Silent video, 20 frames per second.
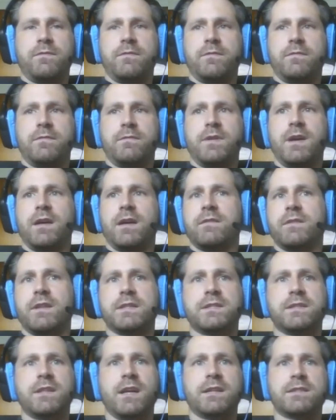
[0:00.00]
yeah,
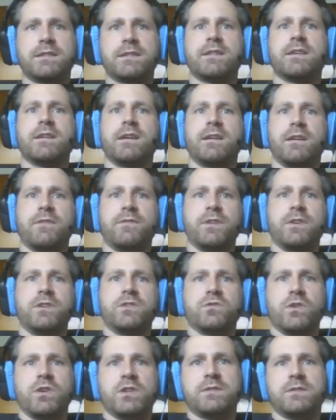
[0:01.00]
that's the thing I definitely
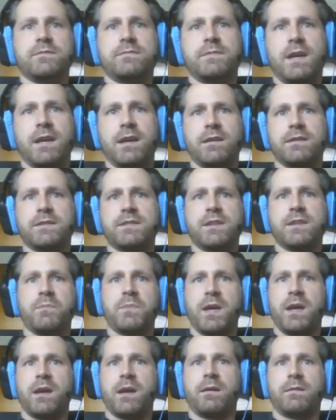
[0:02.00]
enjoy, is taking
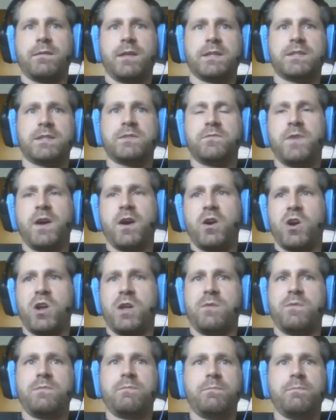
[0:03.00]
something that's
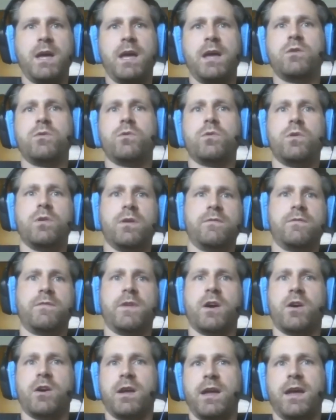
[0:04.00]
very manual and
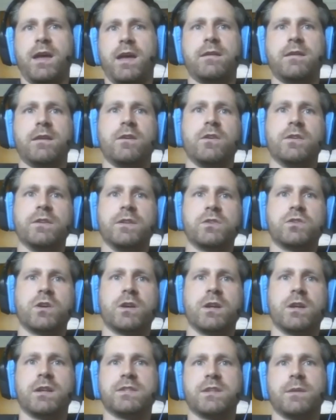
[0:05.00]
very handheld and
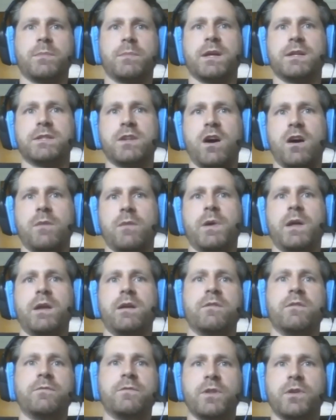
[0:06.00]
turning it into something that's automated
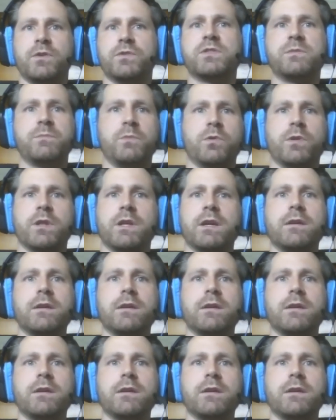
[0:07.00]
and flows smoothly.